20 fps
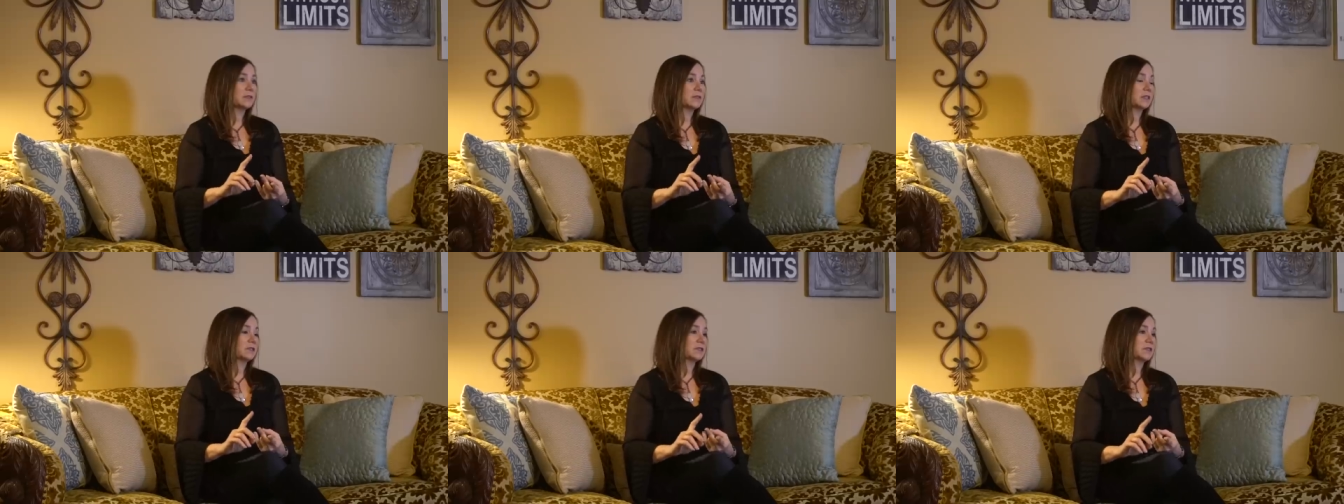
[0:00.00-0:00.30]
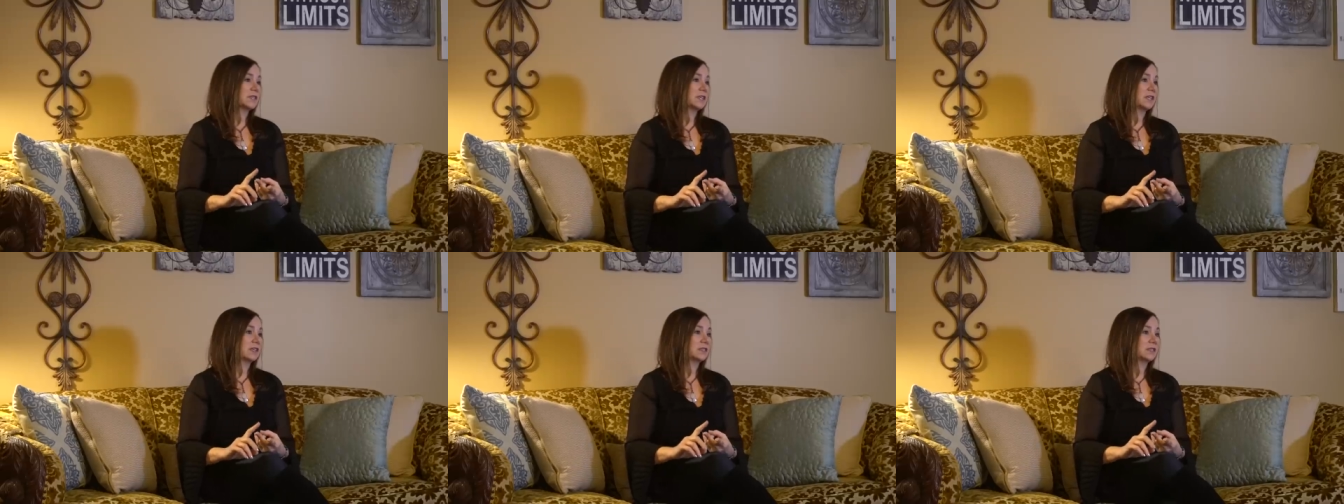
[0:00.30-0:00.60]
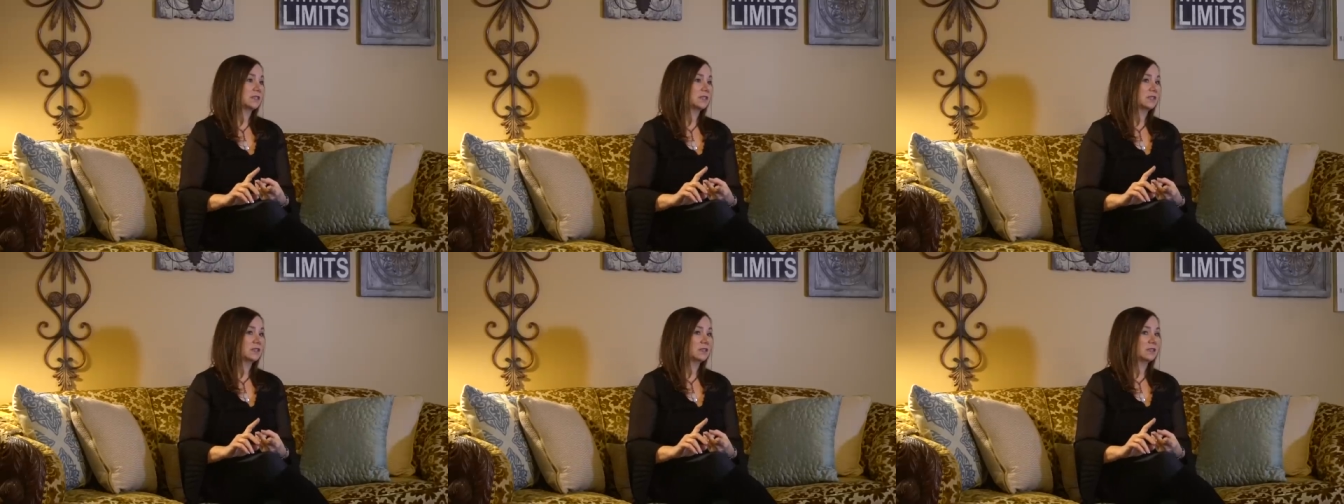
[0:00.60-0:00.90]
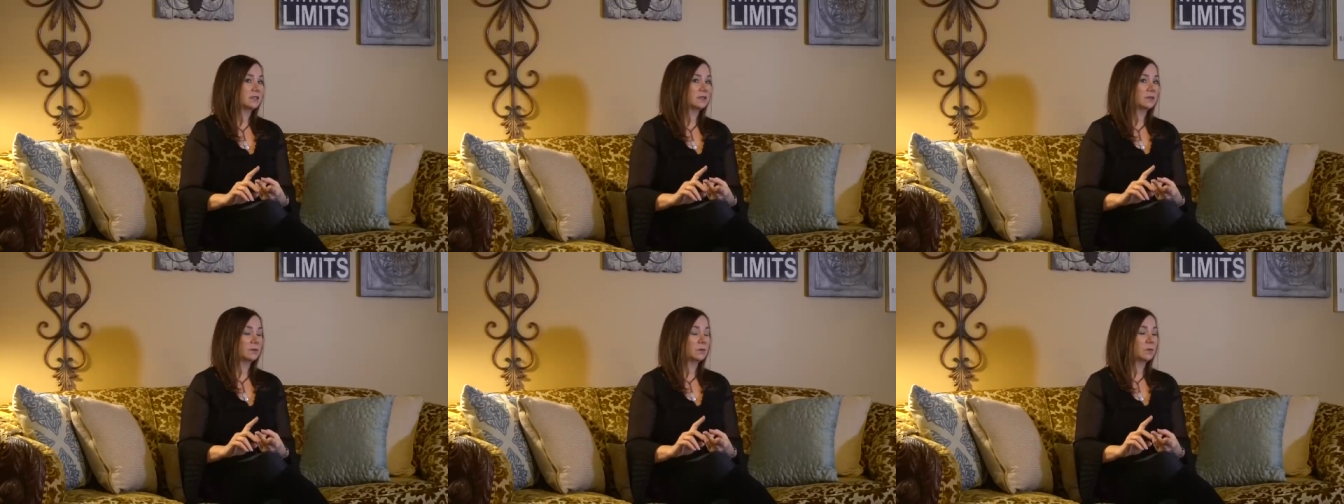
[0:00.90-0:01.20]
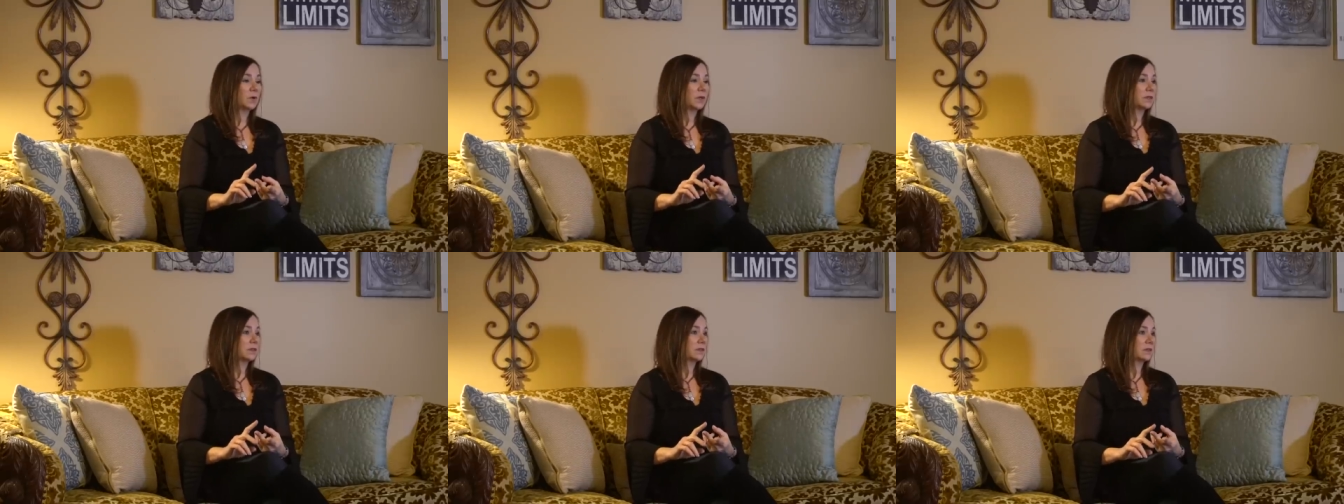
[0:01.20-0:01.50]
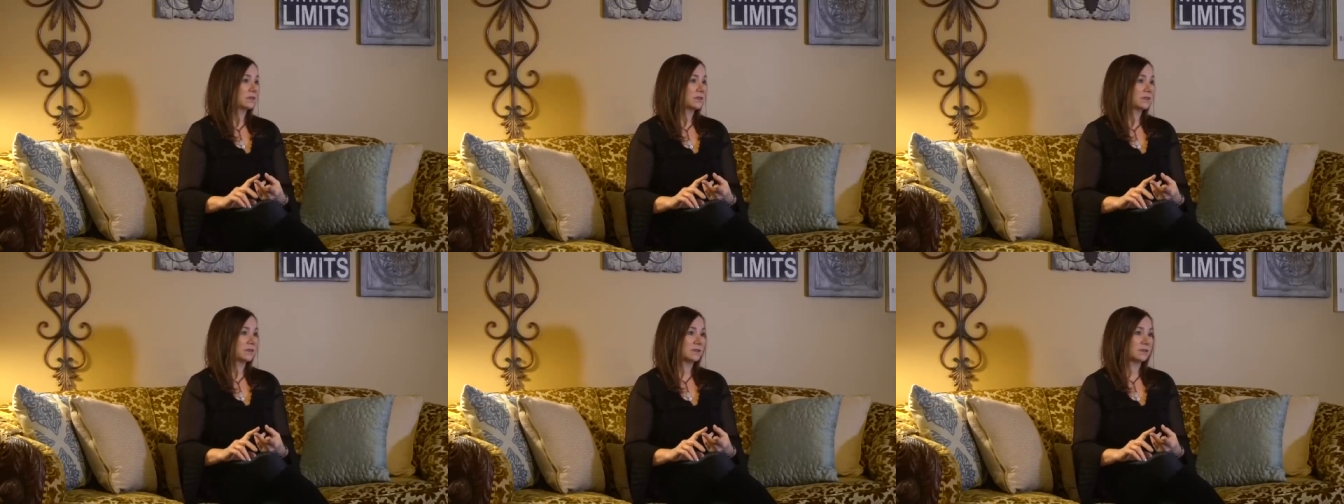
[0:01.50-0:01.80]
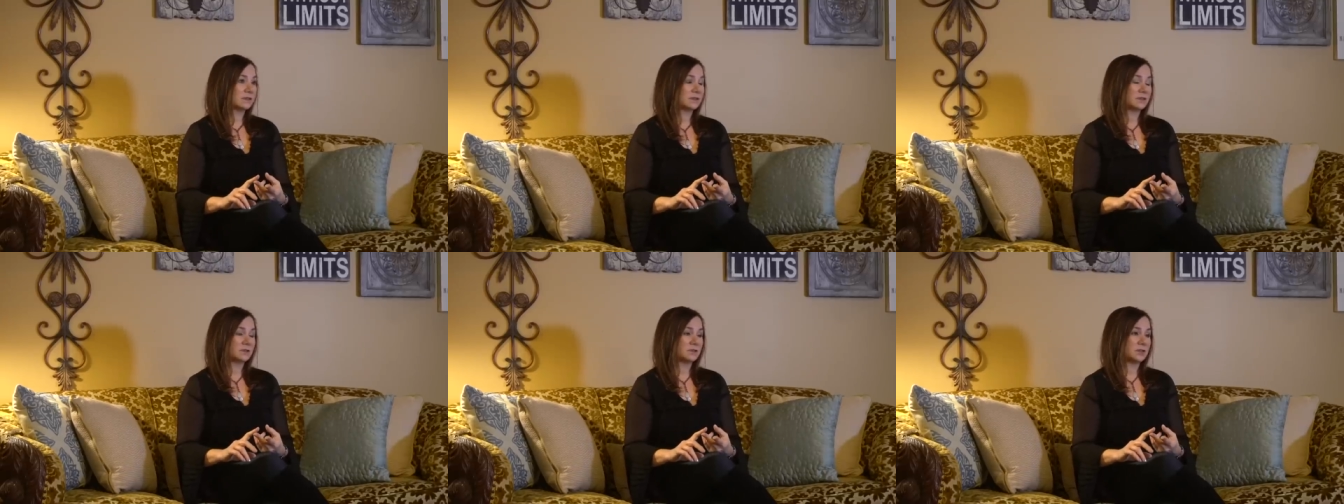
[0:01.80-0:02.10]
of understanding what
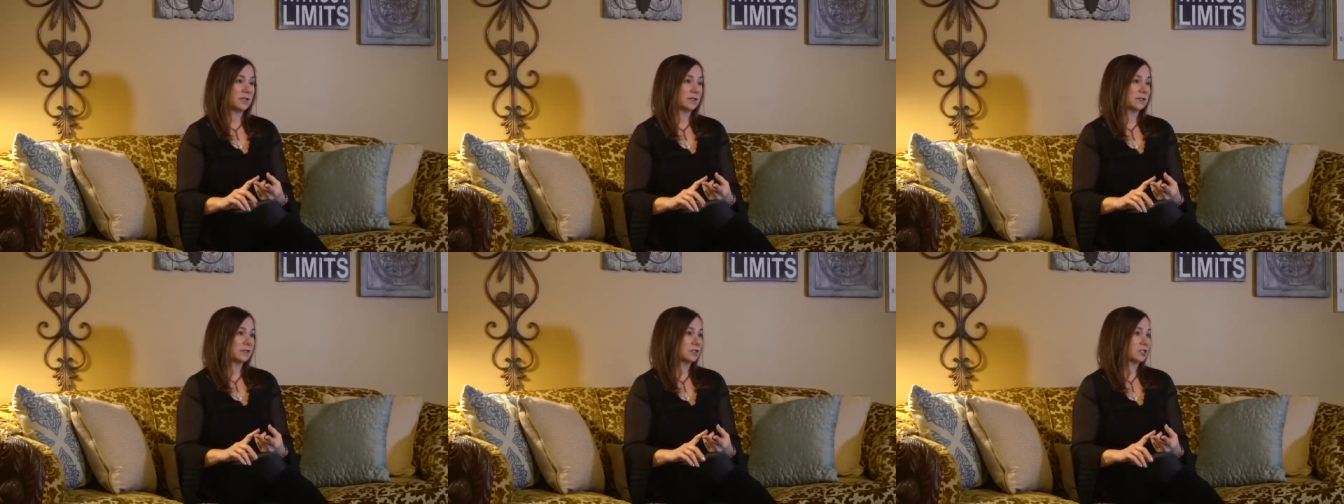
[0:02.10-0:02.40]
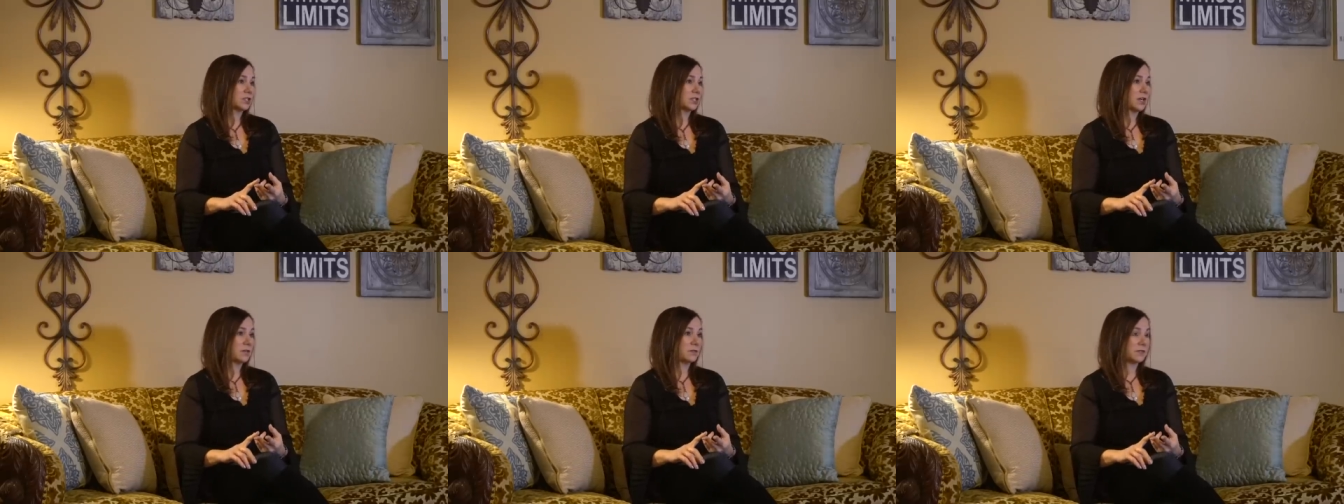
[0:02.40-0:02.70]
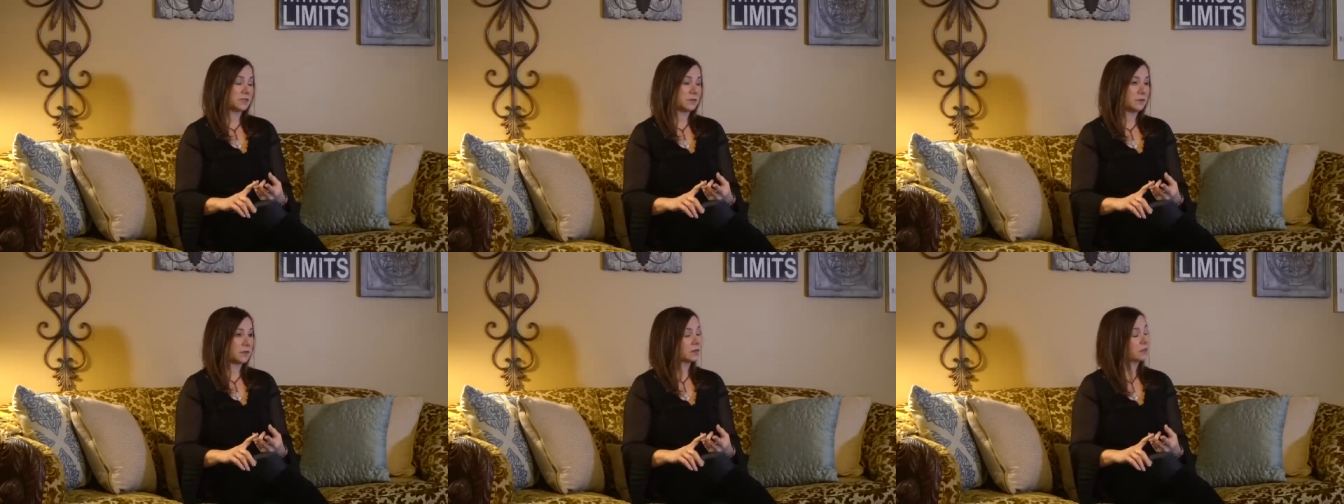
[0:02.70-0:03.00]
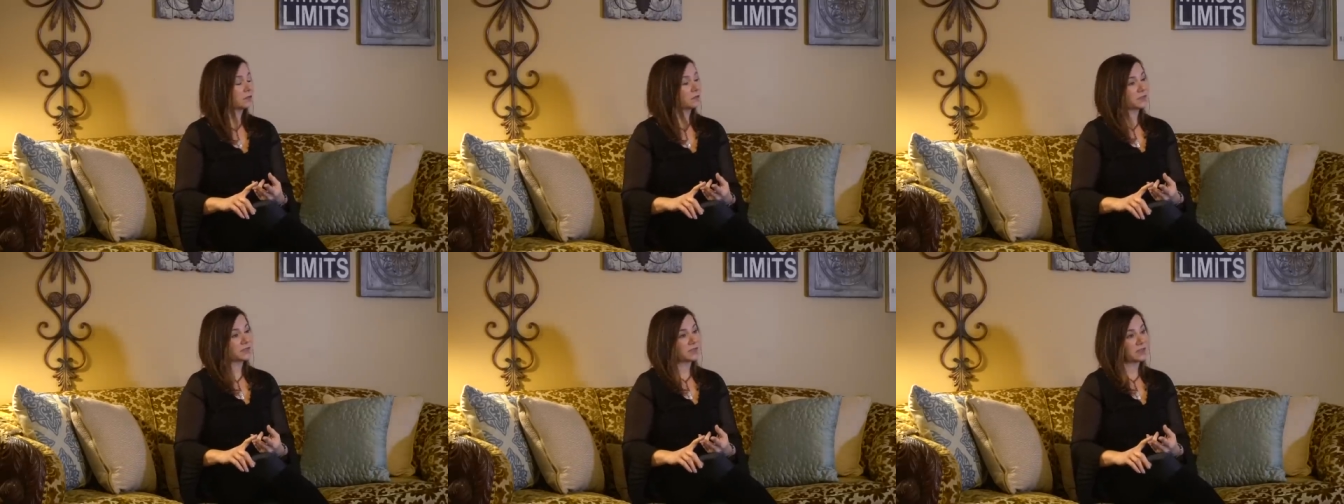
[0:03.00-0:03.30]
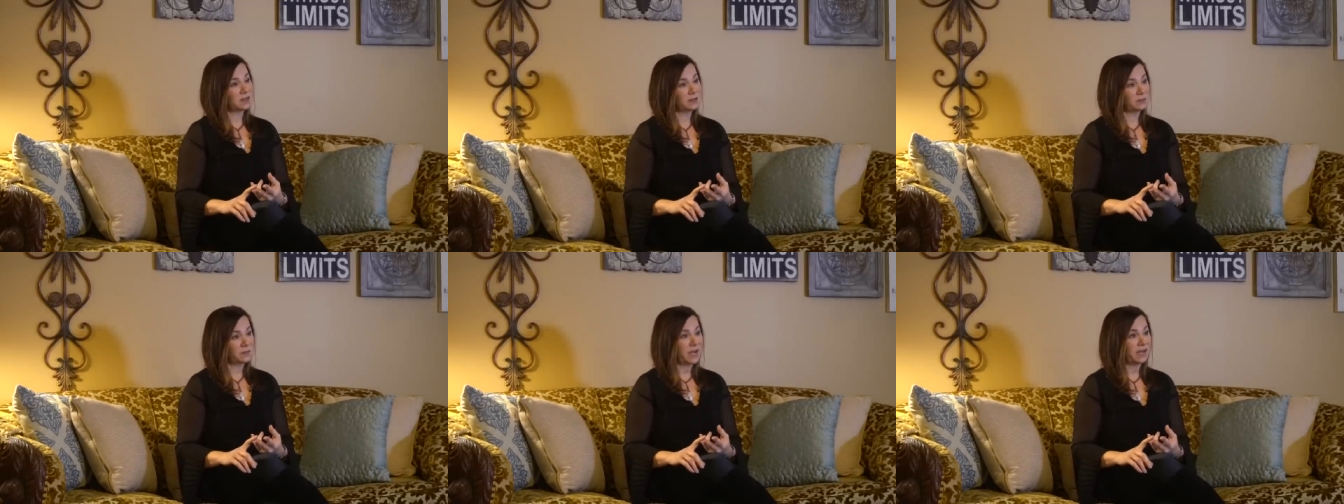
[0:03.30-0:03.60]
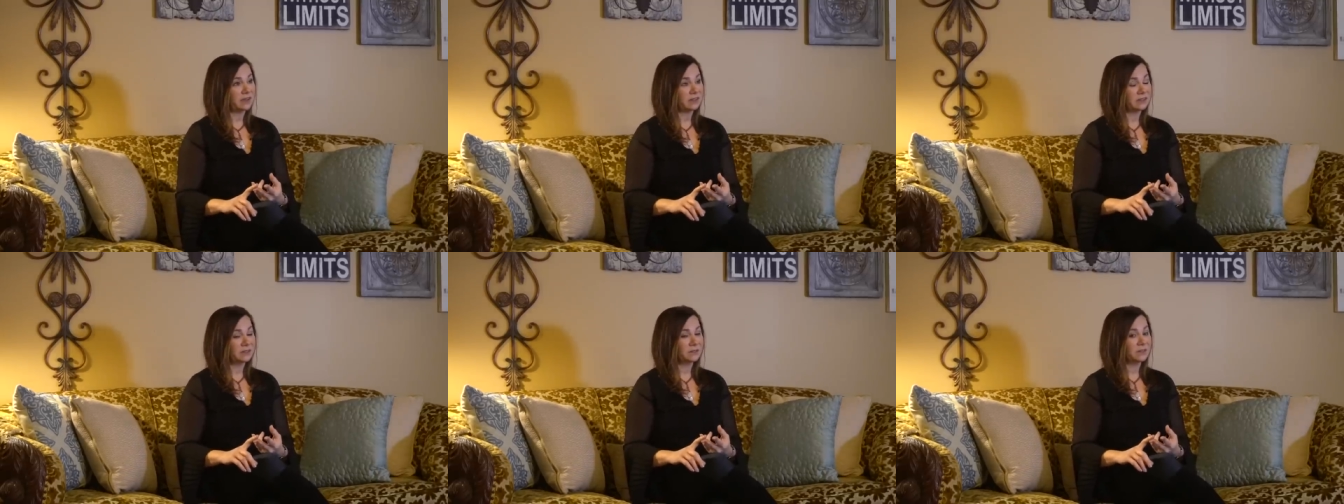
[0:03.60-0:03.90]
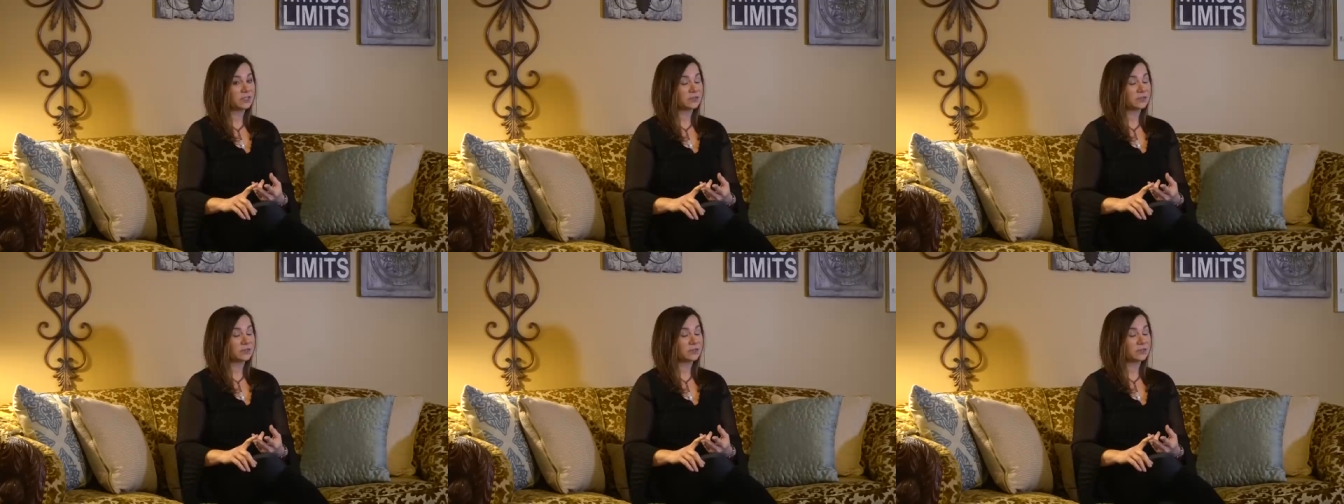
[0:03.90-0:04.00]
this transition I was going through was all about,